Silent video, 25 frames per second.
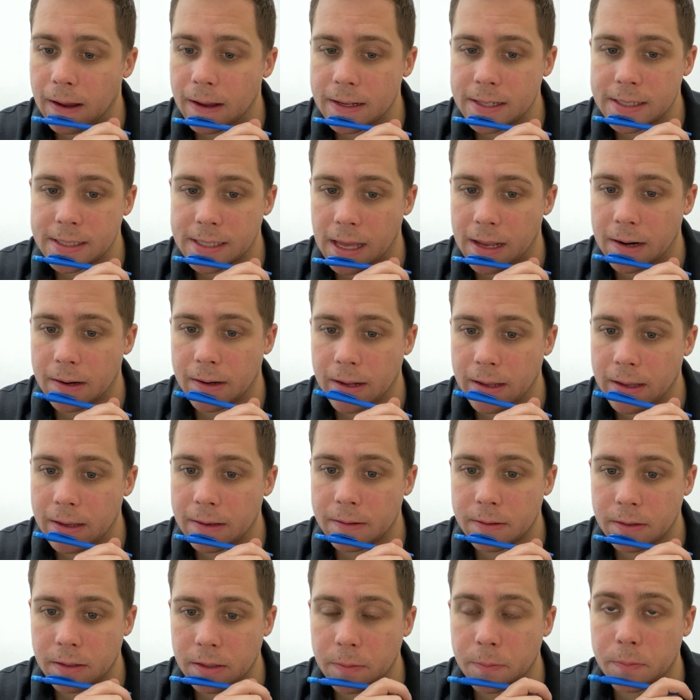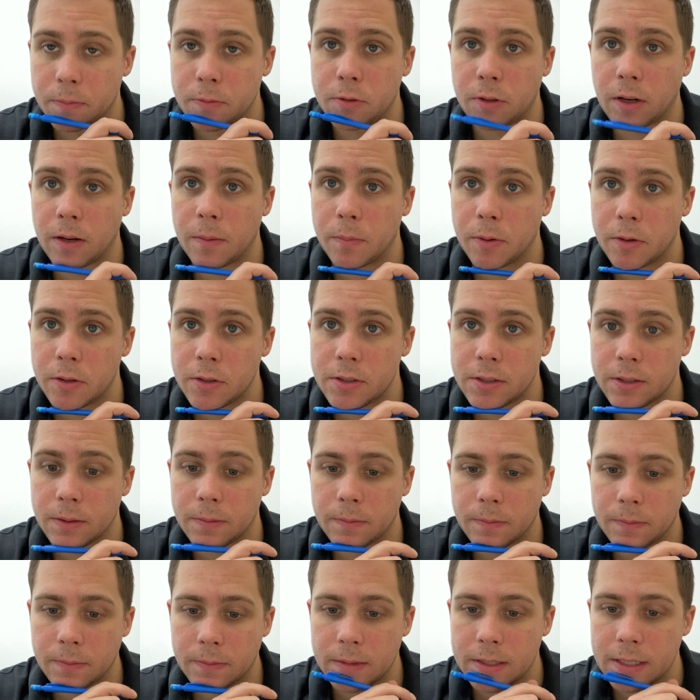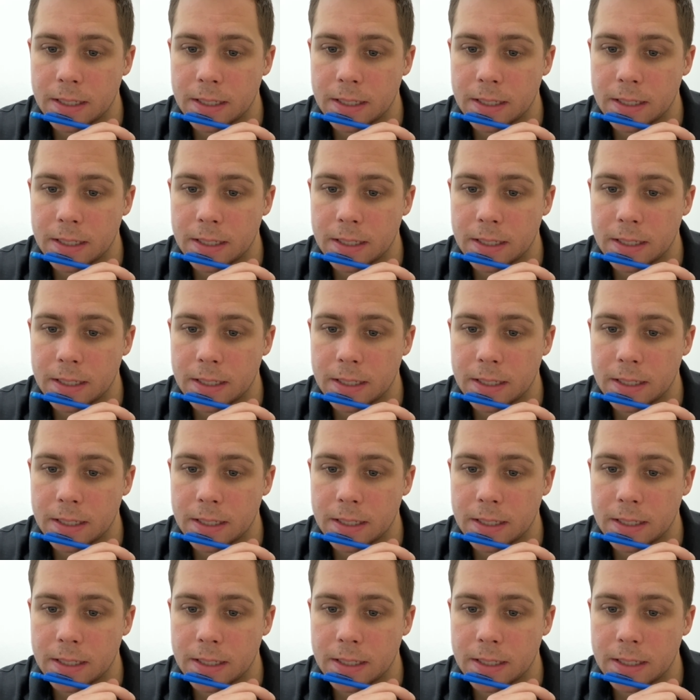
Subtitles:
Saturday gonna try and push some